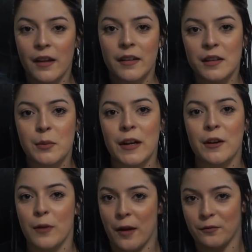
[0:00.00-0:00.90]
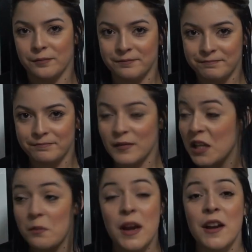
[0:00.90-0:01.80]
spinning around,
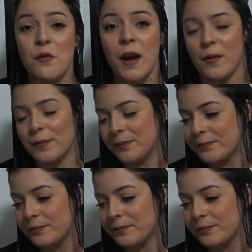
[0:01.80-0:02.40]
spinning around